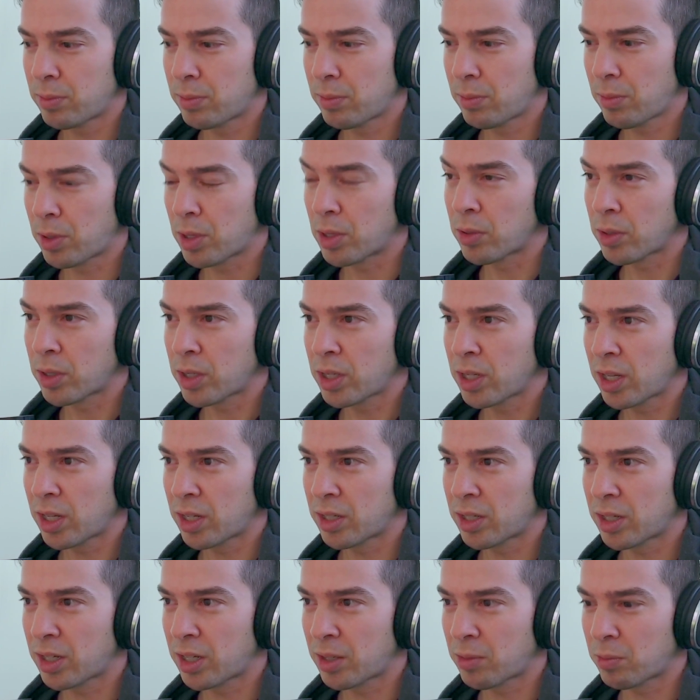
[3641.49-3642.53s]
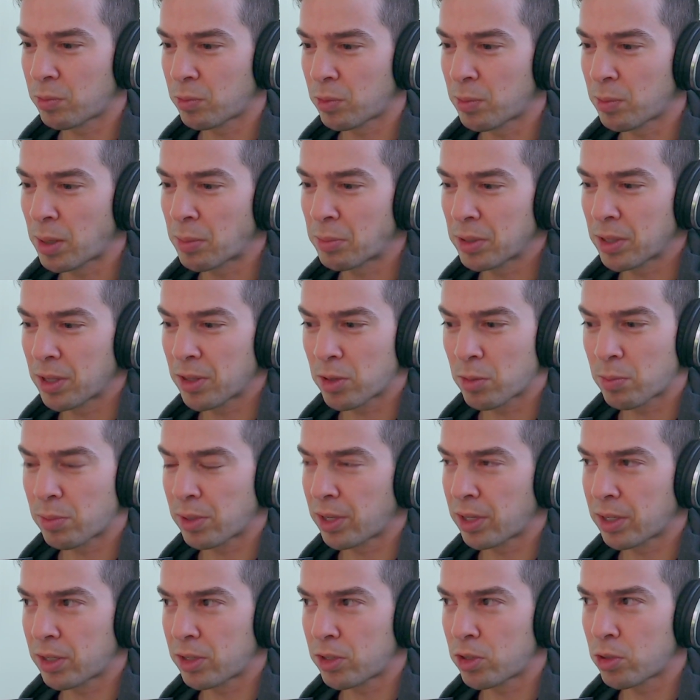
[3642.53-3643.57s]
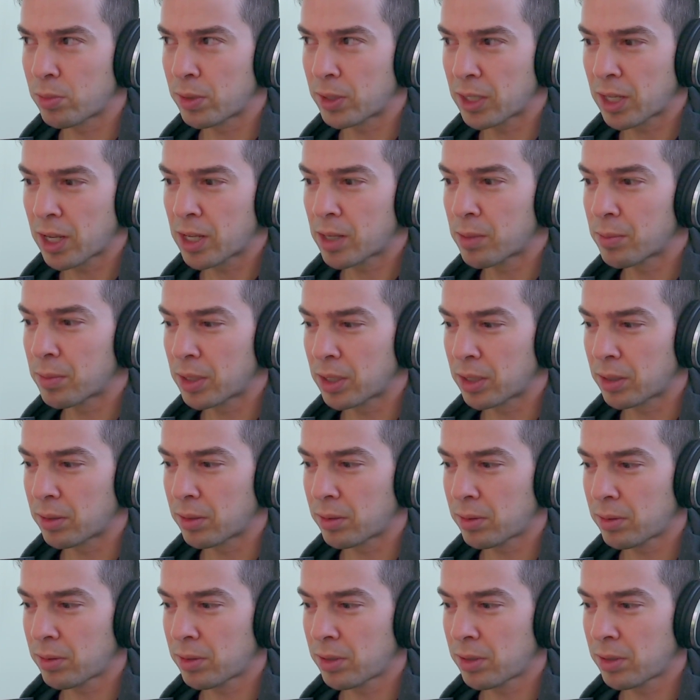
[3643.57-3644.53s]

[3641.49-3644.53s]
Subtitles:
theory and remember that they're playing a human game and